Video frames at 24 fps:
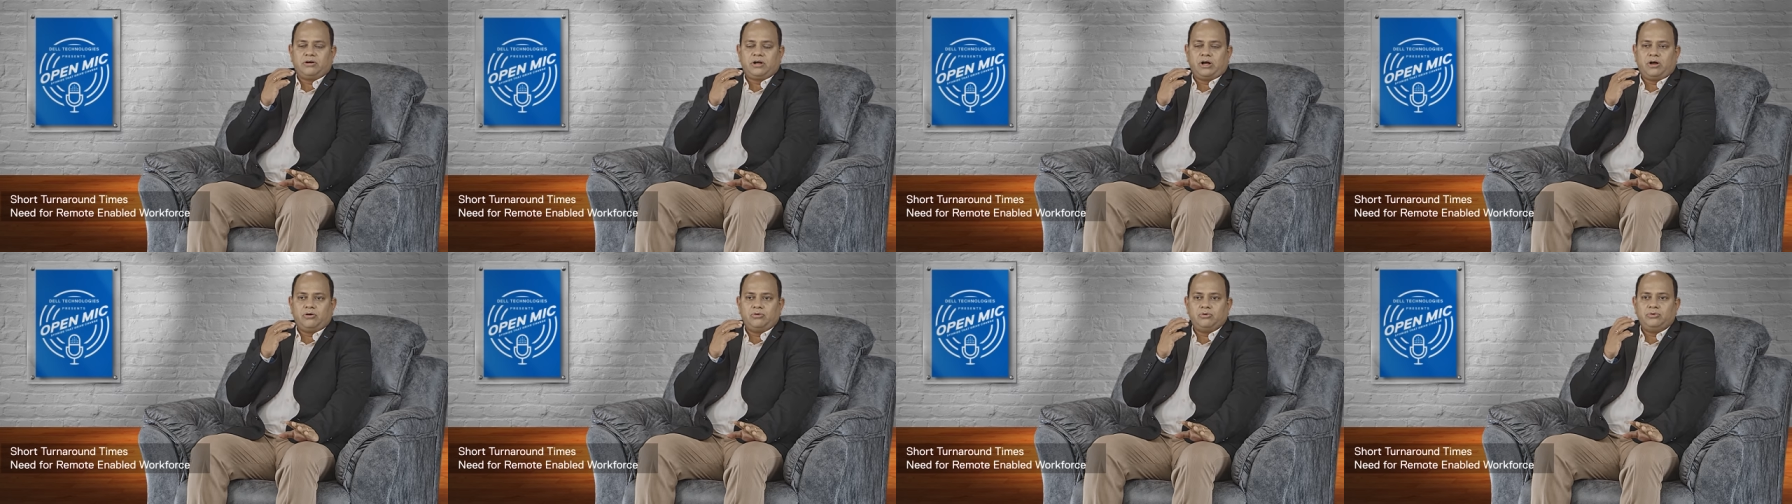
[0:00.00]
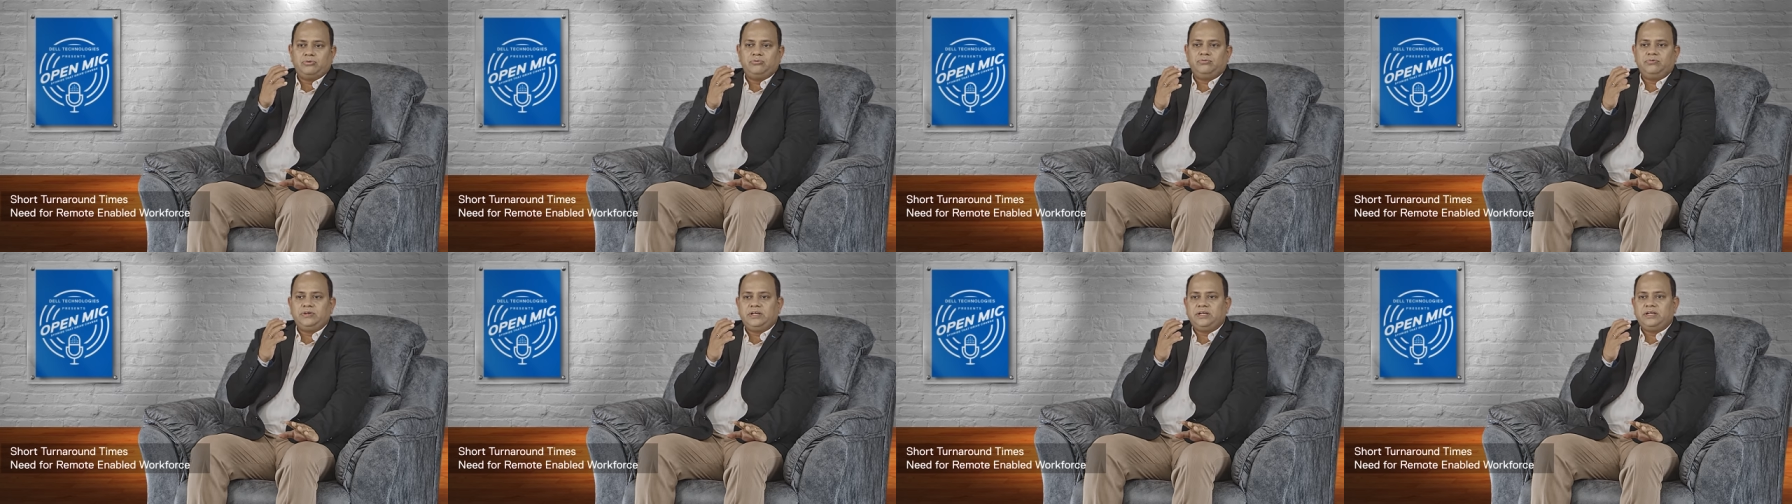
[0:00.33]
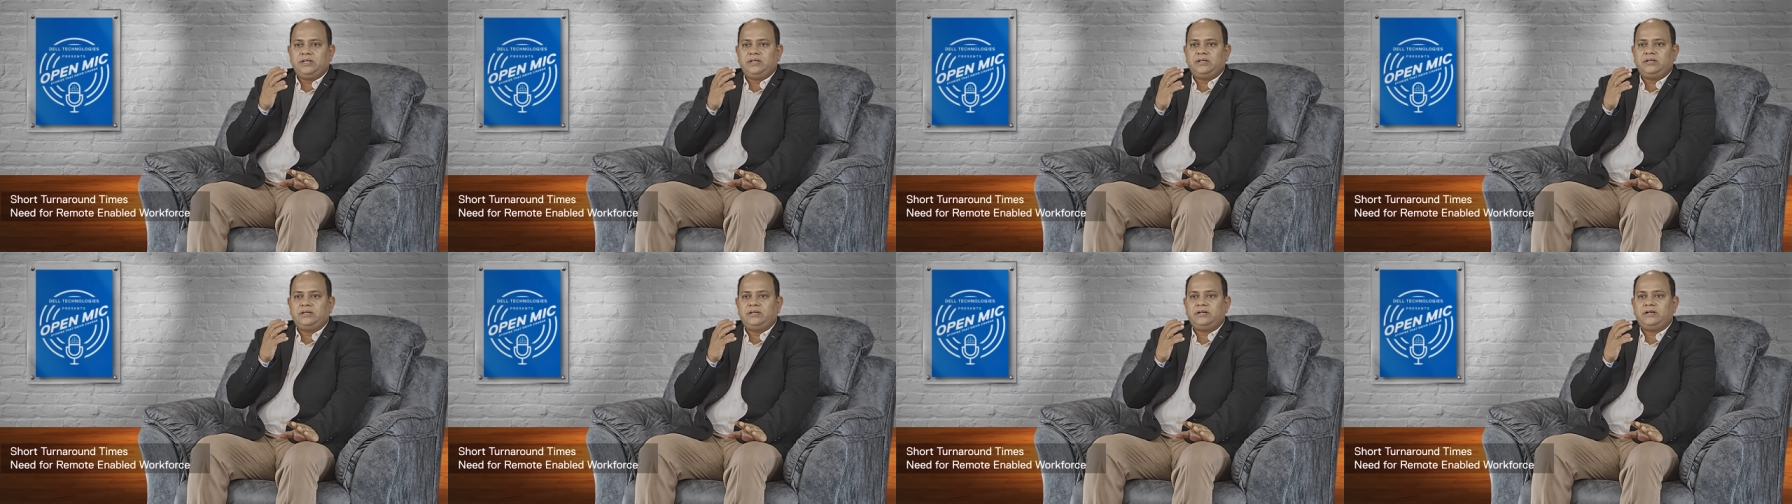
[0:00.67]
how do
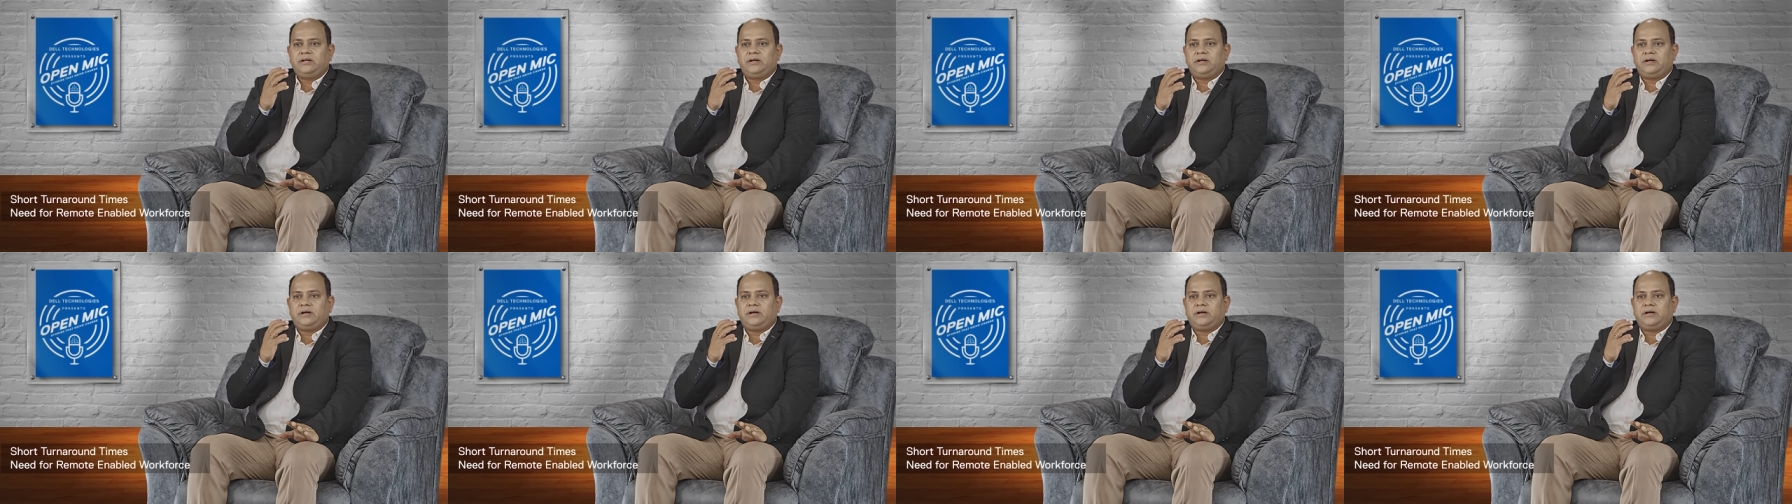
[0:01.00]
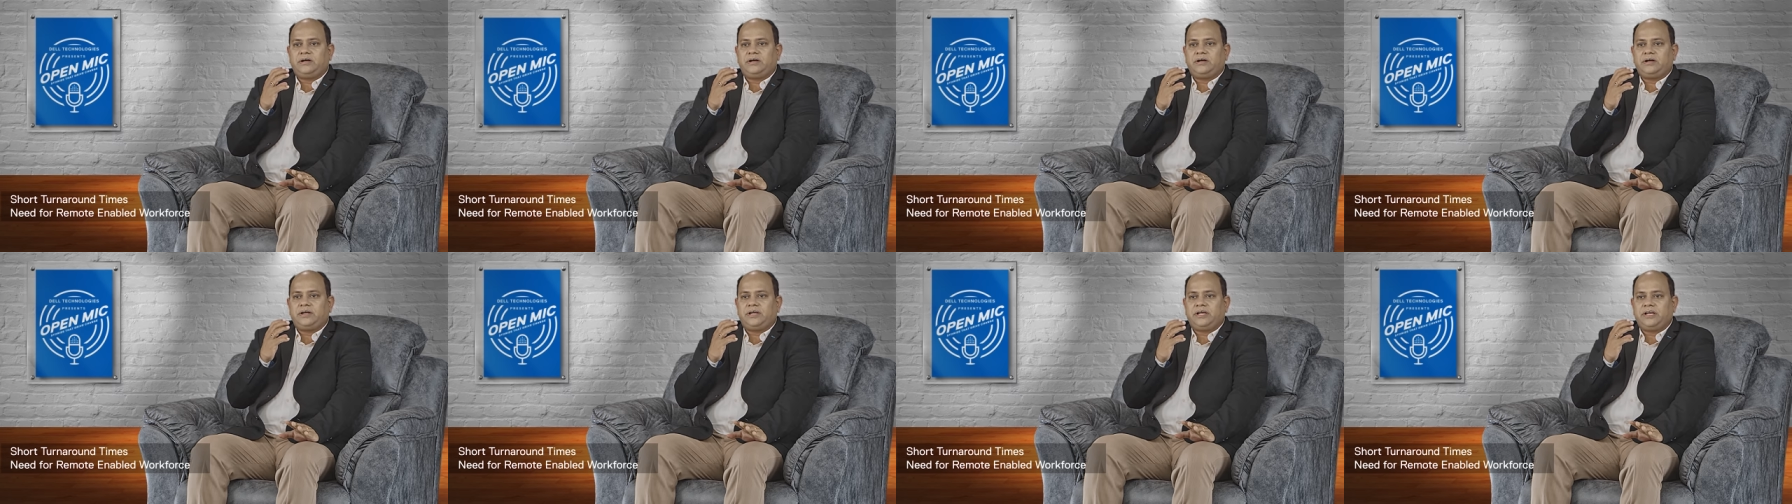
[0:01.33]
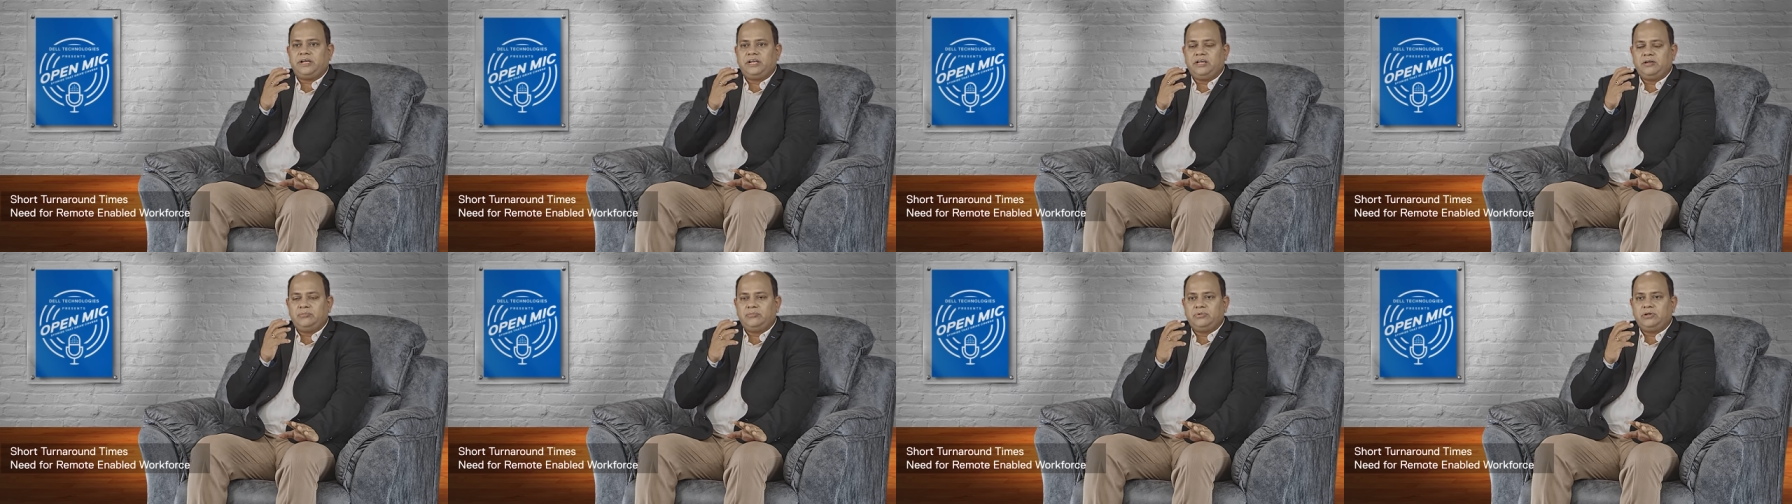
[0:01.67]
we uh,
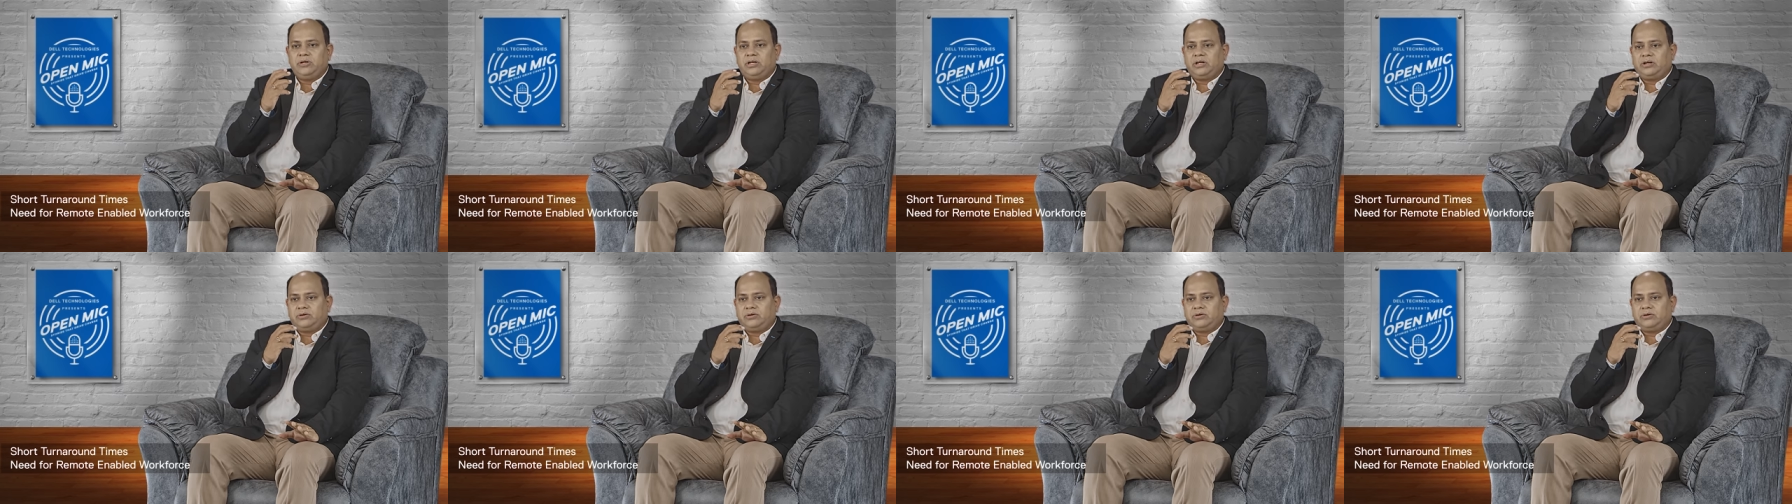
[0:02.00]
enable